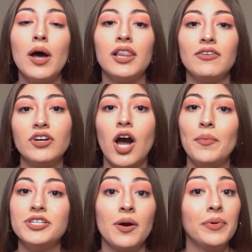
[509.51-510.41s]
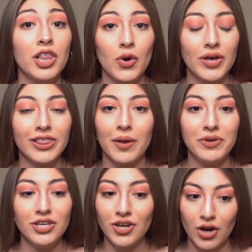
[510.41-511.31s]
leave a comment down below and let
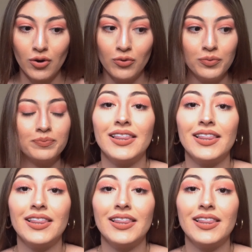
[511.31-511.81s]
me know.